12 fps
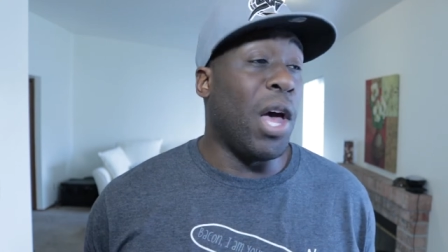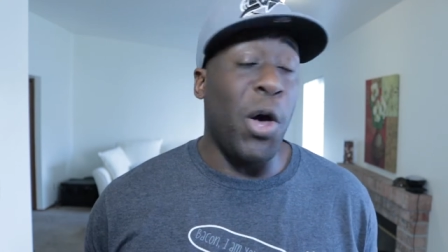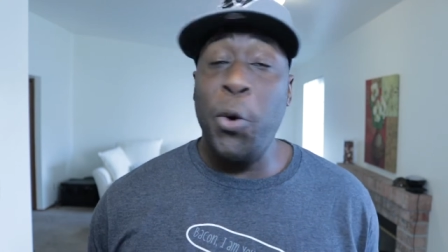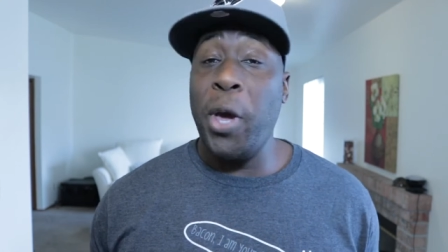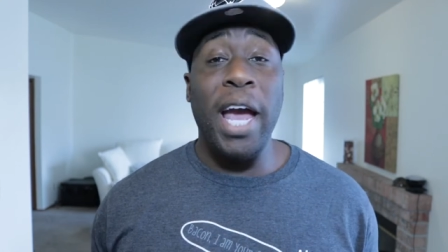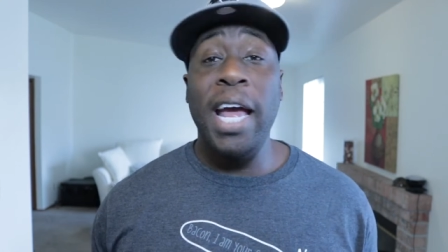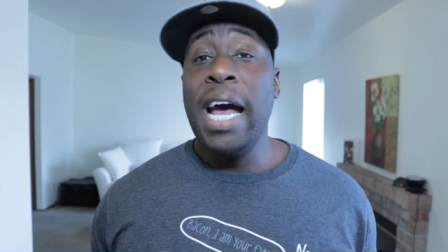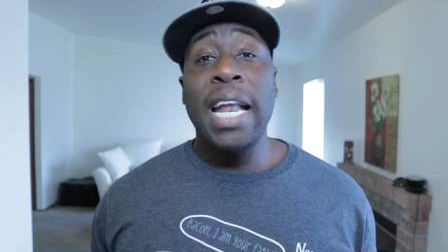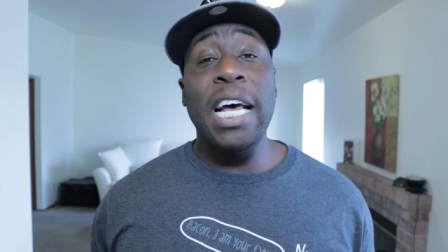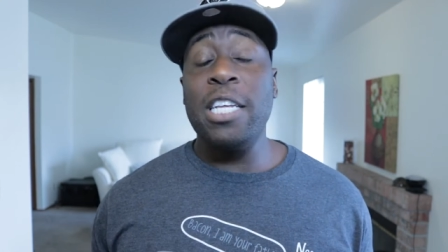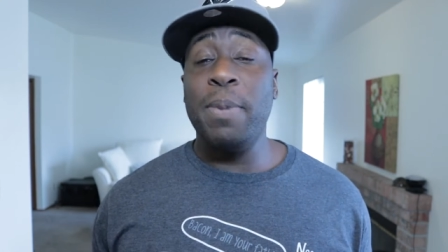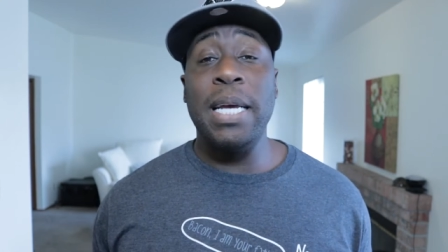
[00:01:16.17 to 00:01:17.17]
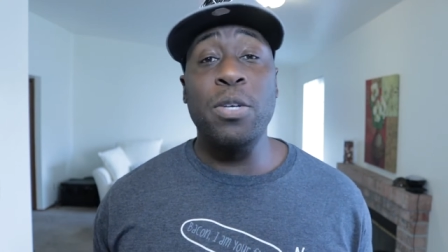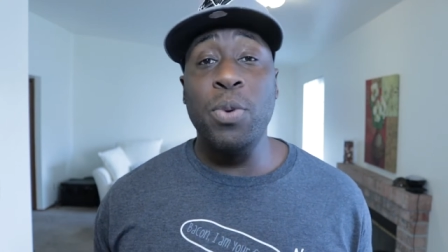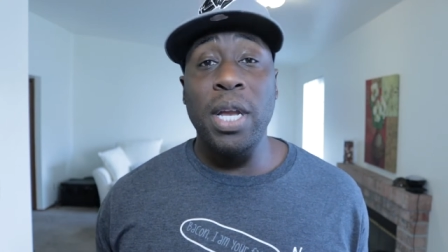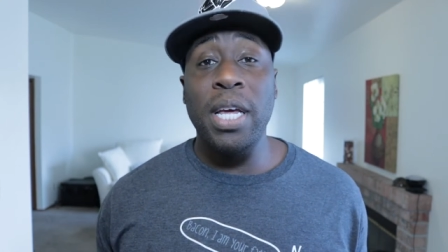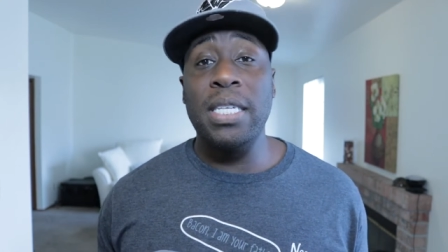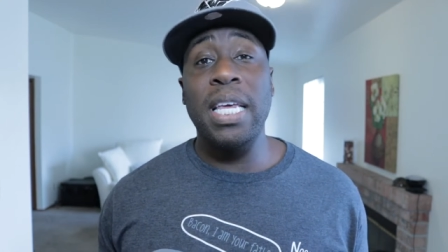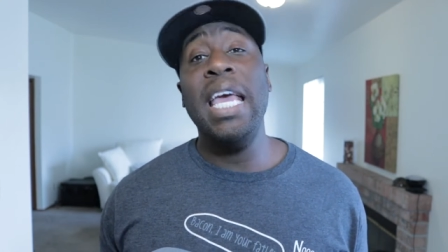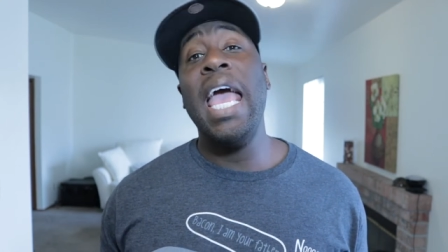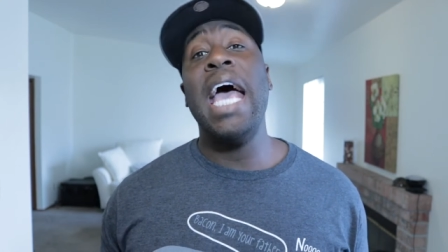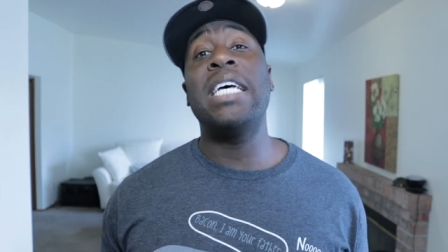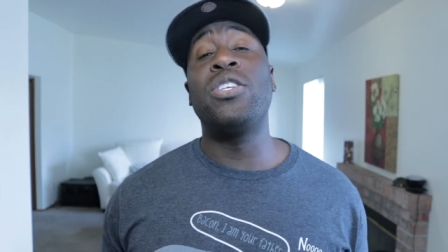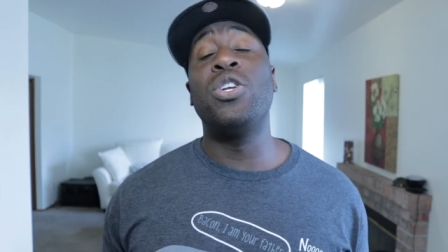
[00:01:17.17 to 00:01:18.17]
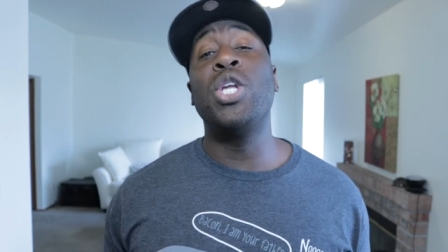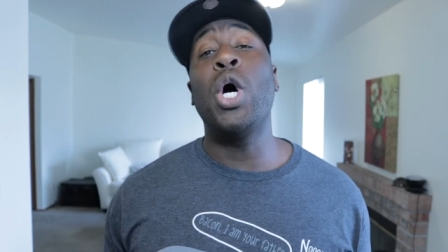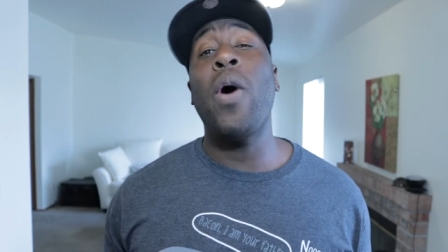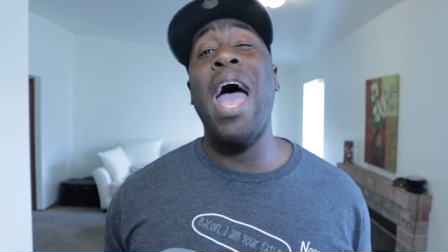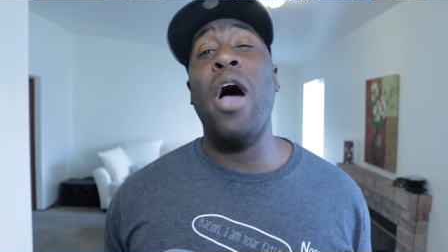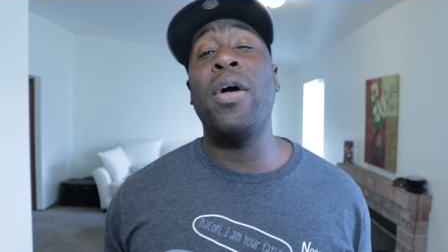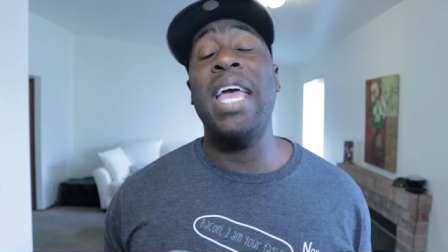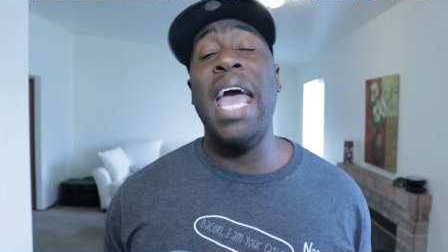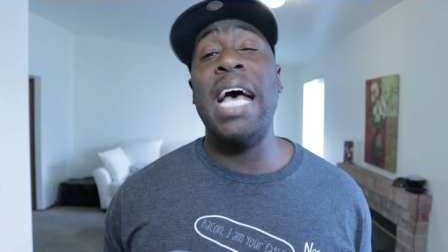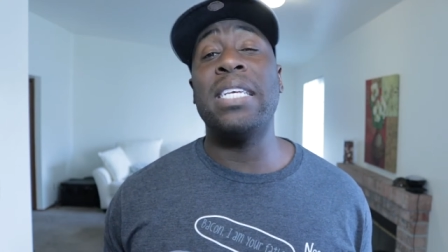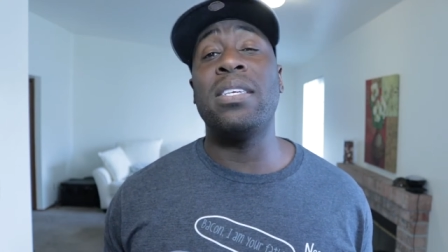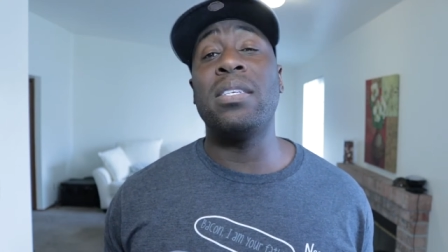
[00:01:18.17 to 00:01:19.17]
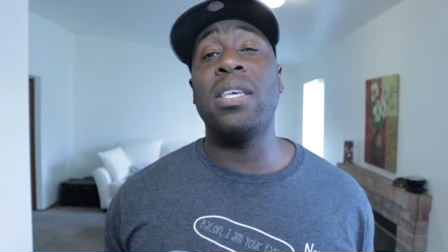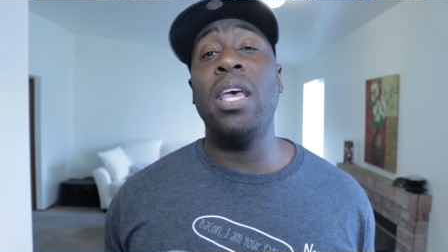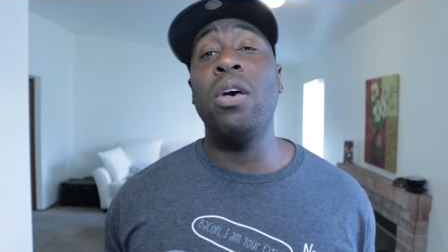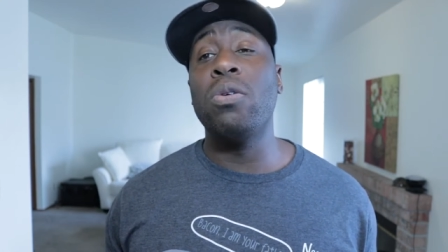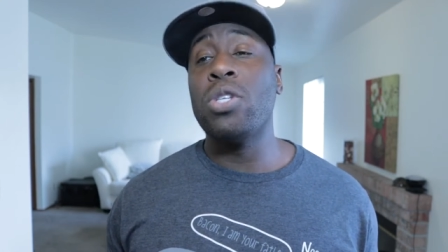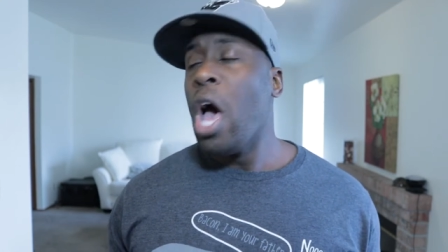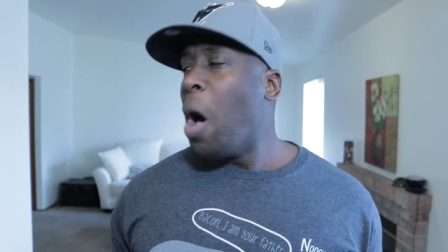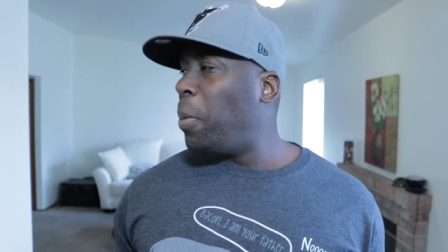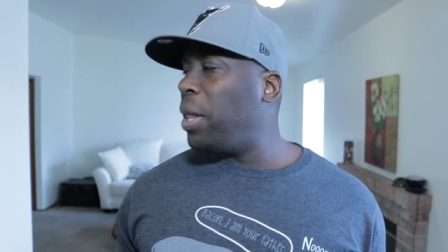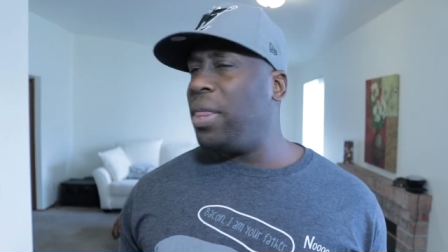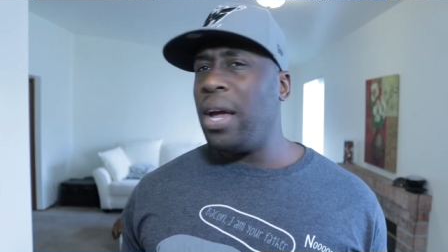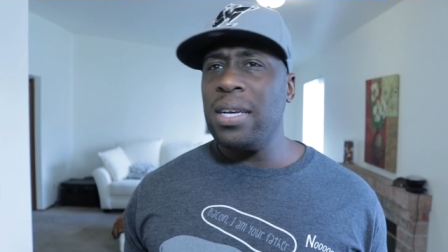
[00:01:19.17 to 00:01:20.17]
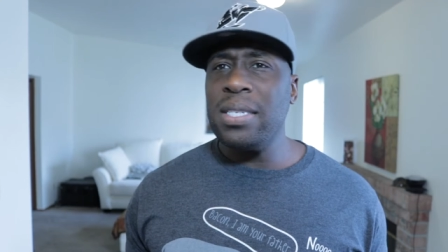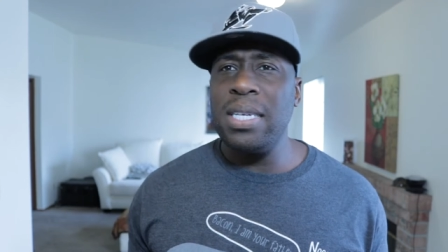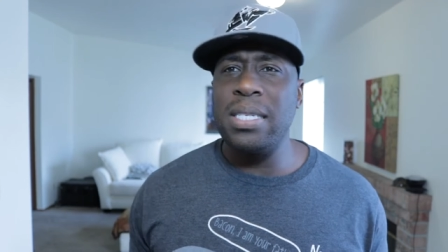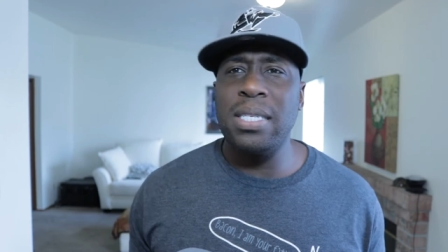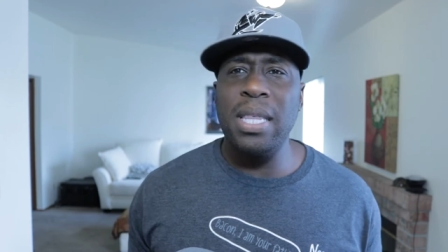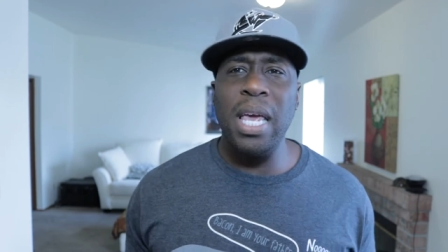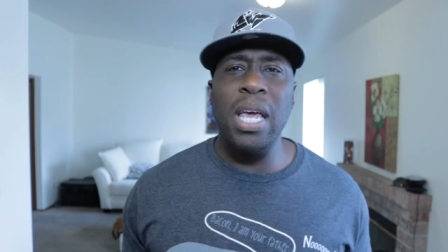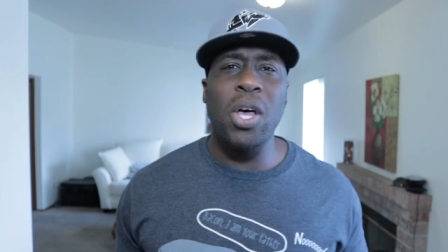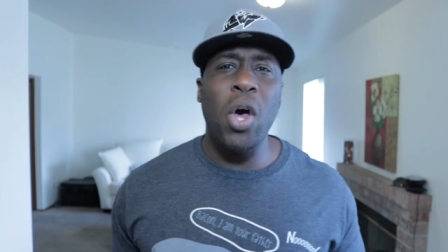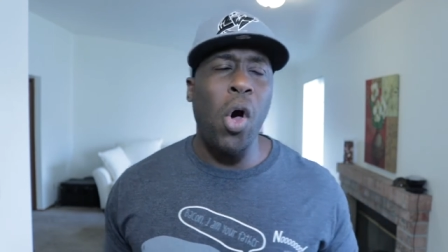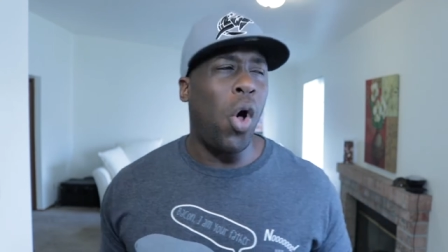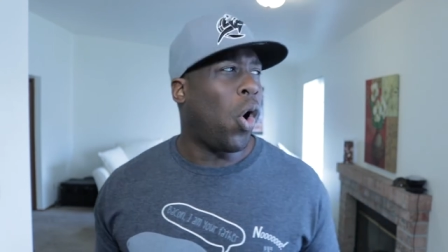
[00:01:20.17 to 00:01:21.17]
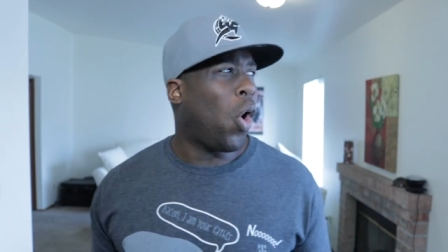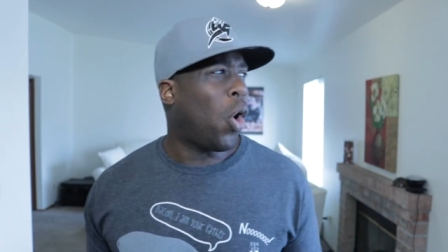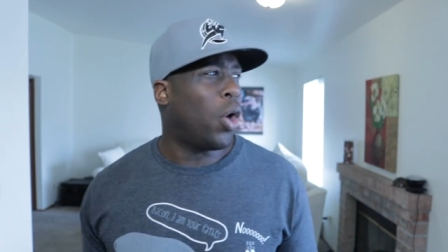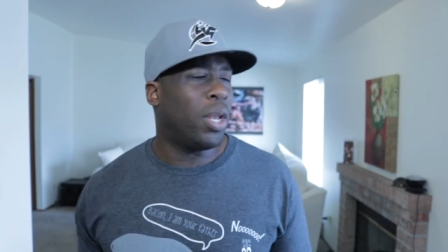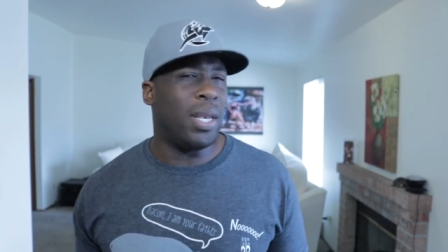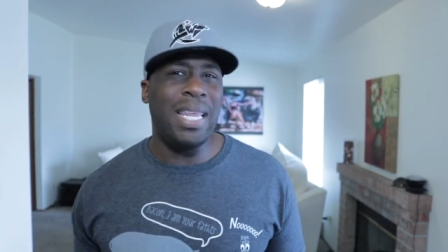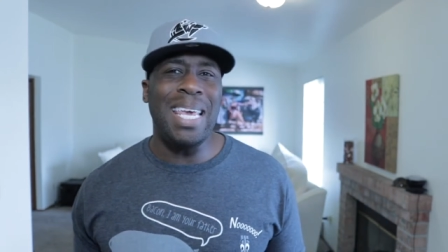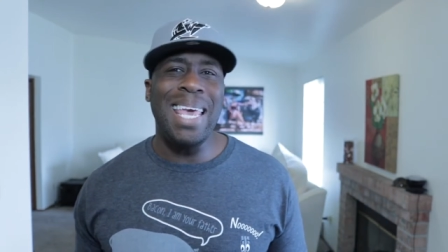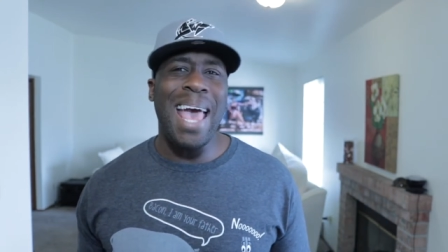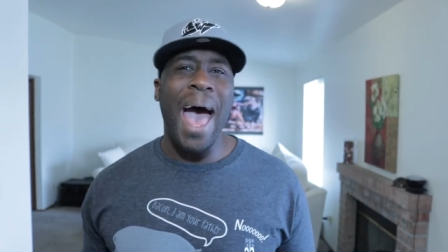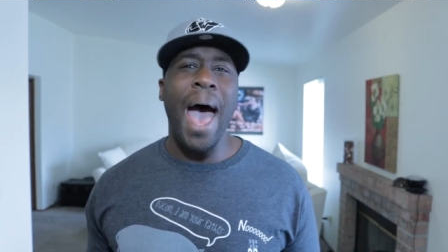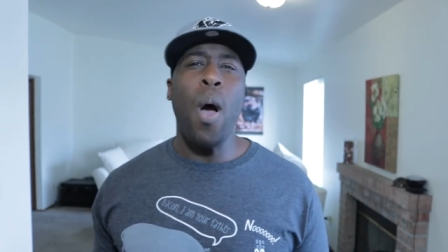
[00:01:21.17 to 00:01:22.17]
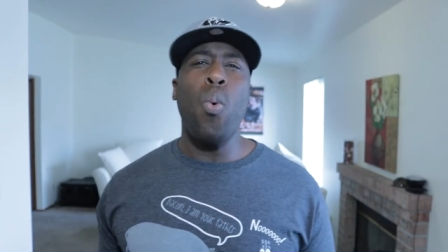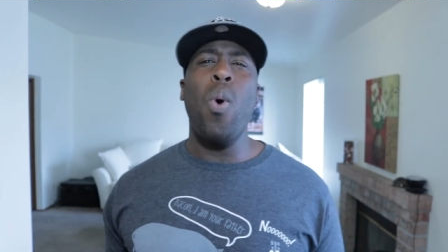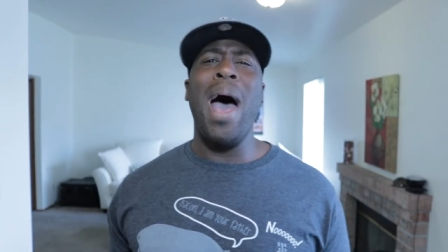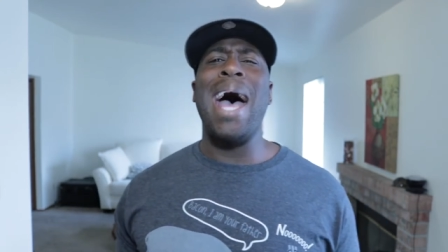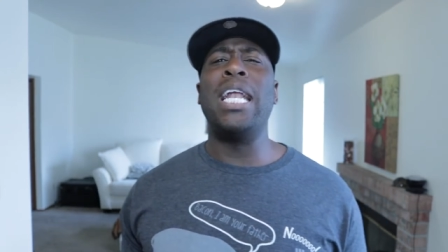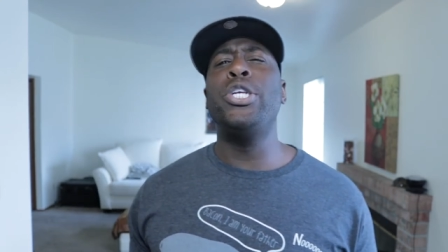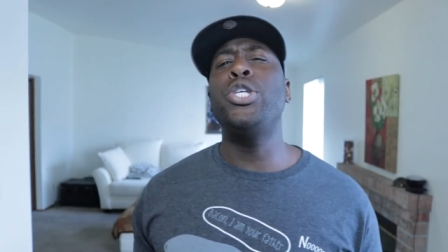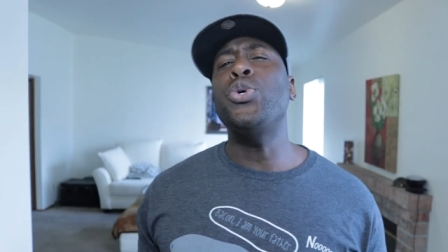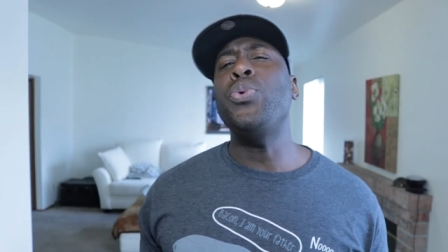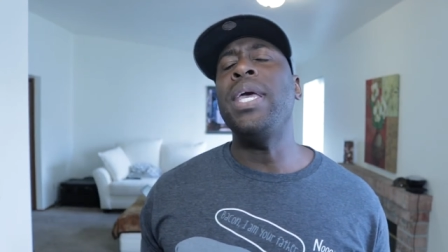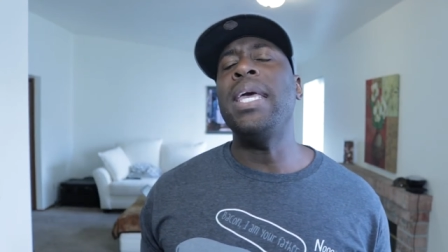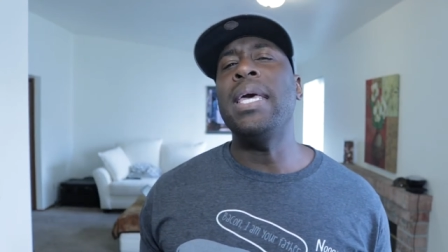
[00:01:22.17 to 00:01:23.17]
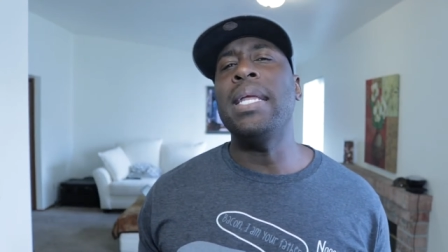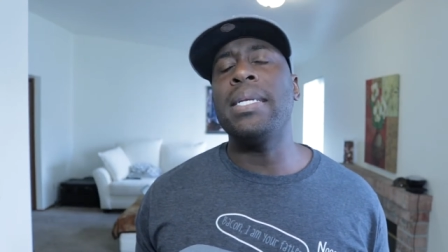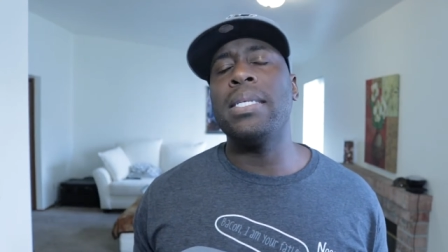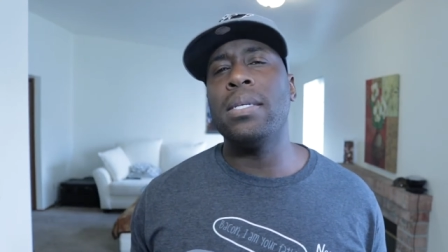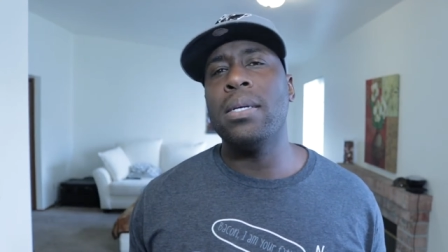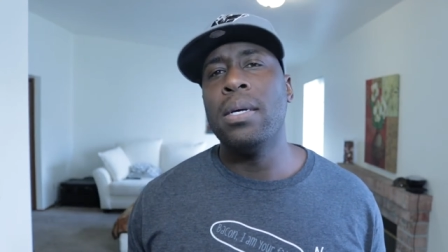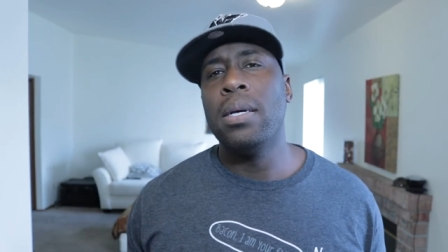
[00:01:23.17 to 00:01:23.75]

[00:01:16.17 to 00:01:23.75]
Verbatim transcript: Okay, that's basically what it is. He has the know-how, he has the skills, but there's this thing called DIY, do it